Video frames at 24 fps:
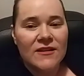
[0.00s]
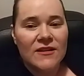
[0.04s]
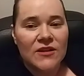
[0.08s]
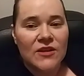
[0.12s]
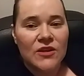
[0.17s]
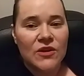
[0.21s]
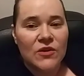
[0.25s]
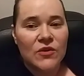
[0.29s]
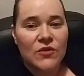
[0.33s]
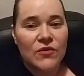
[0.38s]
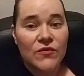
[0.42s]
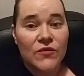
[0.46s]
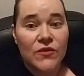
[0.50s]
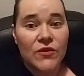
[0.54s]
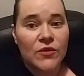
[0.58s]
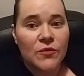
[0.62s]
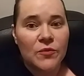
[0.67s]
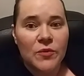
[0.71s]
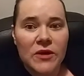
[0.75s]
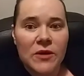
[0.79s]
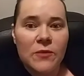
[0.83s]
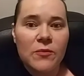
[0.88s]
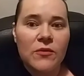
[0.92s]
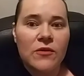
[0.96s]
You few
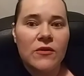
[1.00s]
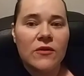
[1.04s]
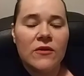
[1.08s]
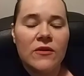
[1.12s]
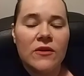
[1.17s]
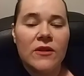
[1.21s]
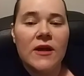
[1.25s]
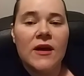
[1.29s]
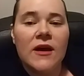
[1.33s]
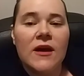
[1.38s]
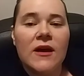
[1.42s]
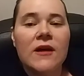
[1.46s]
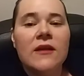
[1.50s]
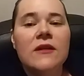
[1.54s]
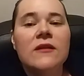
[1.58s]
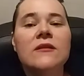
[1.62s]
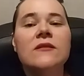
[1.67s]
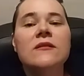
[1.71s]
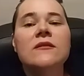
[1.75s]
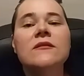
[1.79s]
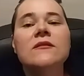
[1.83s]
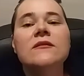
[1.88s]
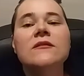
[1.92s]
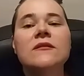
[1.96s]
people that
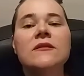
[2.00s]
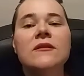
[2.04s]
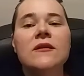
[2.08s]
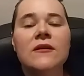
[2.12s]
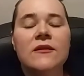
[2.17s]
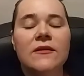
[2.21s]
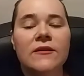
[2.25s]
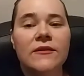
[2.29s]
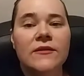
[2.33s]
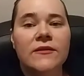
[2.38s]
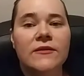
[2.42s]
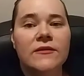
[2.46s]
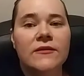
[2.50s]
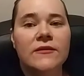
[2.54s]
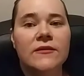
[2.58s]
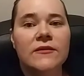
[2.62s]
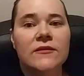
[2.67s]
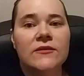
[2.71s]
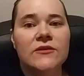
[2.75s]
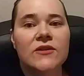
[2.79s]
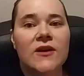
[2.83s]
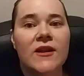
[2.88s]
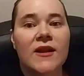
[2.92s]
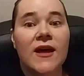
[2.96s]

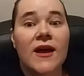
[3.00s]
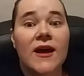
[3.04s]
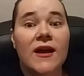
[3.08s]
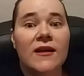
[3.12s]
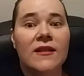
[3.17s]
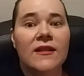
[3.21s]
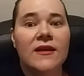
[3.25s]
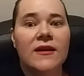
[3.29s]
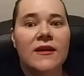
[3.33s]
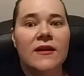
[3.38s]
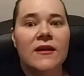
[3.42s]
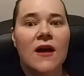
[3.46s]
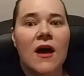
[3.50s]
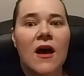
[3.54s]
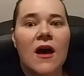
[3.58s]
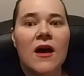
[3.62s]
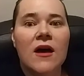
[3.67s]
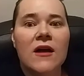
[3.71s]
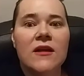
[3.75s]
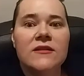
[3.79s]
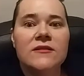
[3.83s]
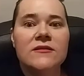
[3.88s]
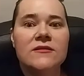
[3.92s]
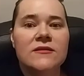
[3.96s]
try to act like
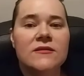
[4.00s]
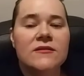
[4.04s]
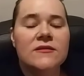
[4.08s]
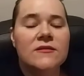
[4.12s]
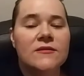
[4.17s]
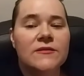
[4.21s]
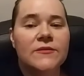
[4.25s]
gods,